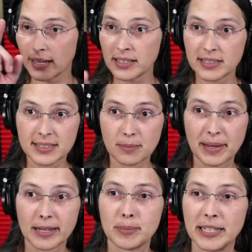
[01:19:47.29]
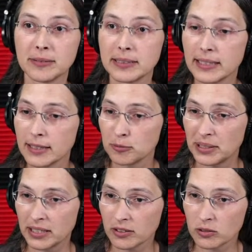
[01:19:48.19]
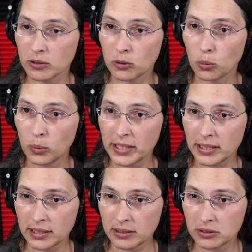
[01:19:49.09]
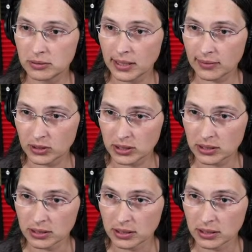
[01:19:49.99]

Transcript: I need to step back a bit because we need to cover